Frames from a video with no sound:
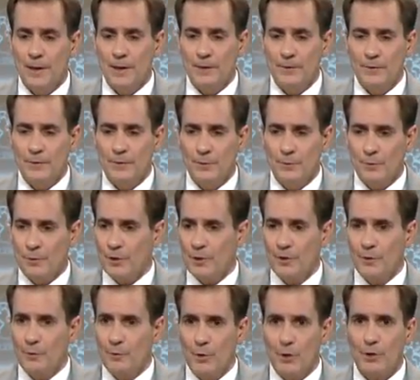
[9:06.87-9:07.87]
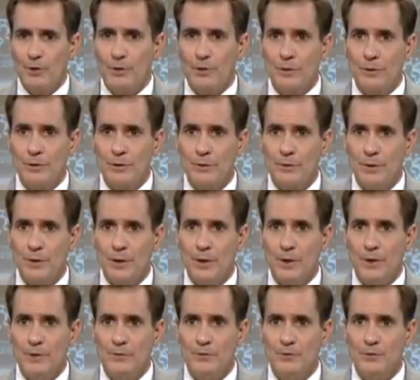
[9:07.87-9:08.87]
And we're going to work
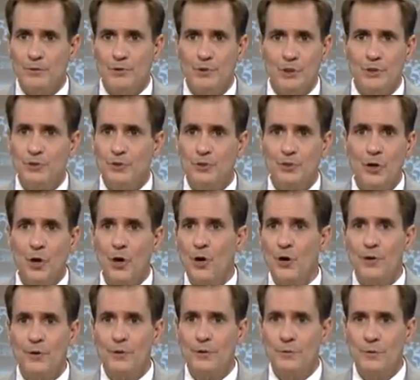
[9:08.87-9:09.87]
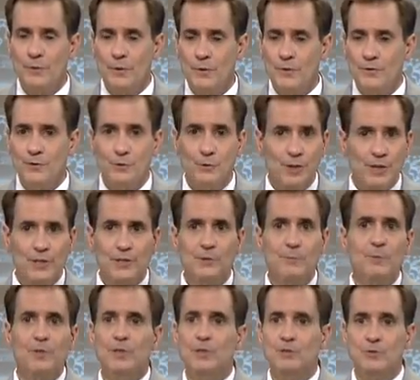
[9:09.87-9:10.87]
just as hard through
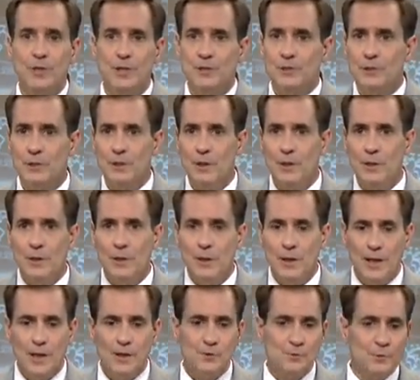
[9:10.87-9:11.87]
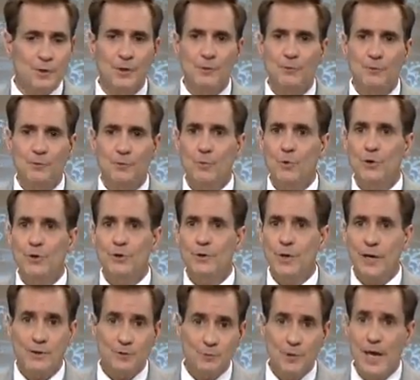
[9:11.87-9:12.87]
his administration as we
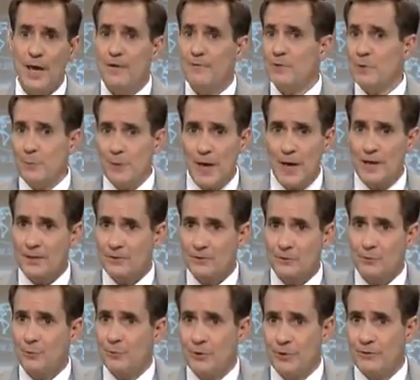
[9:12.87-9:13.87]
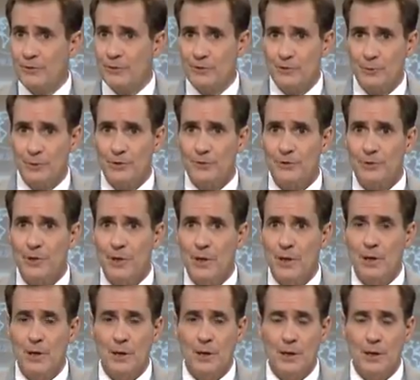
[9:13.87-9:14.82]
have in the past through previous ones.